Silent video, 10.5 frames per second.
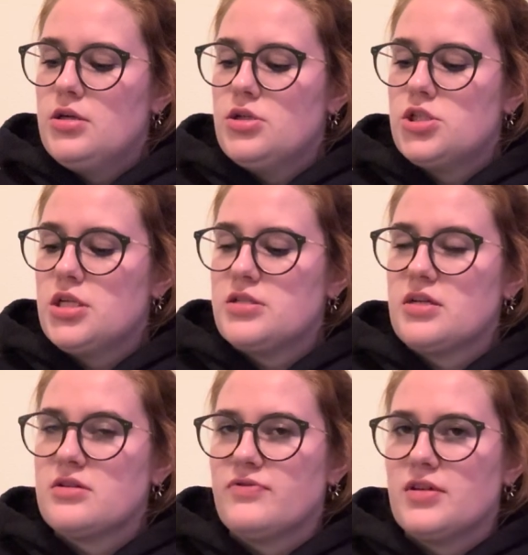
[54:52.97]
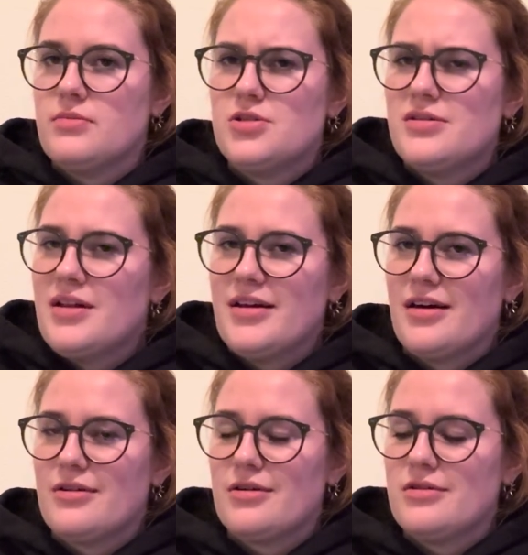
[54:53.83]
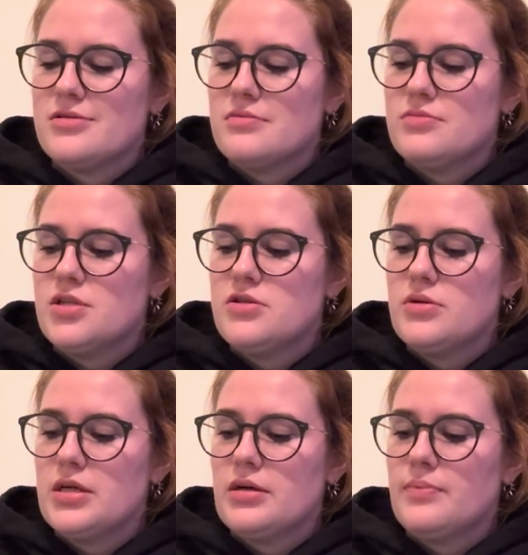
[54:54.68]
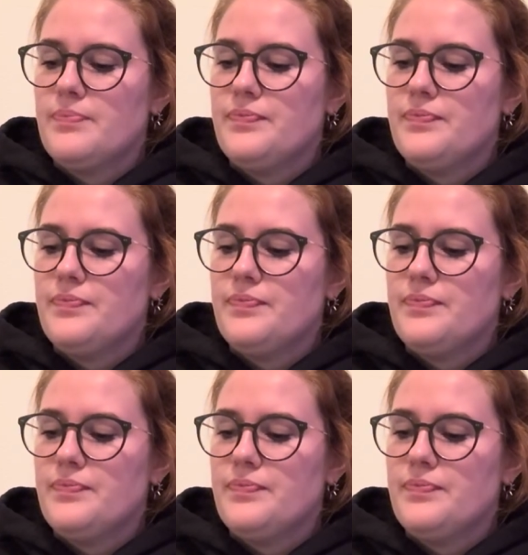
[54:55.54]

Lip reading: She just doesn't fit them. She's not like other girls. She's unique.